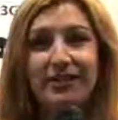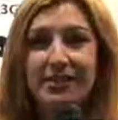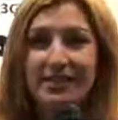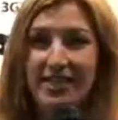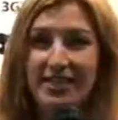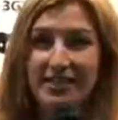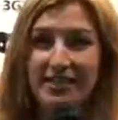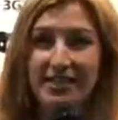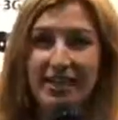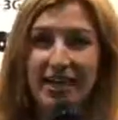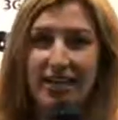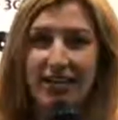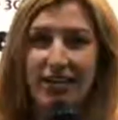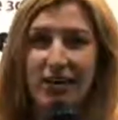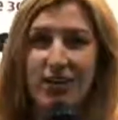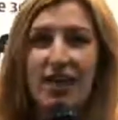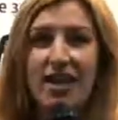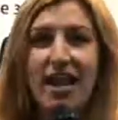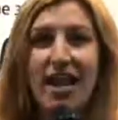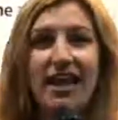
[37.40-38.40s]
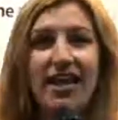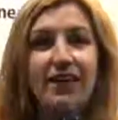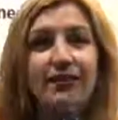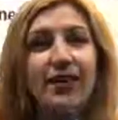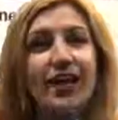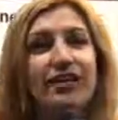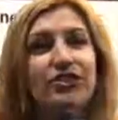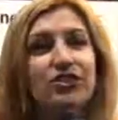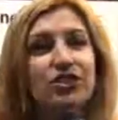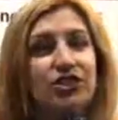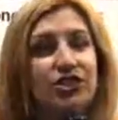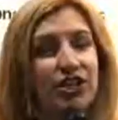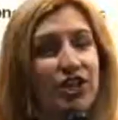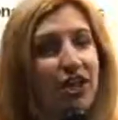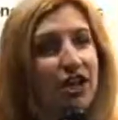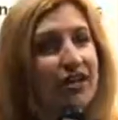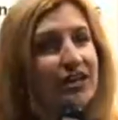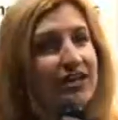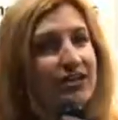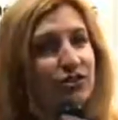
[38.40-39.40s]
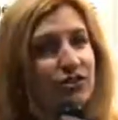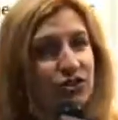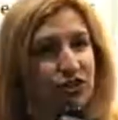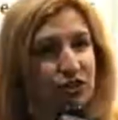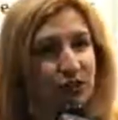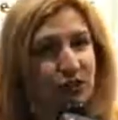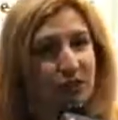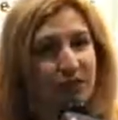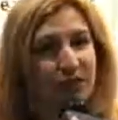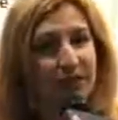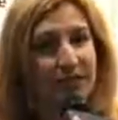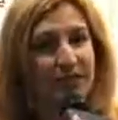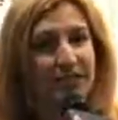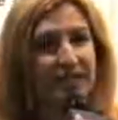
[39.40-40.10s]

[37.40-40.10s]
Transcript: in San Diego, and I've got Jadon and Jill with me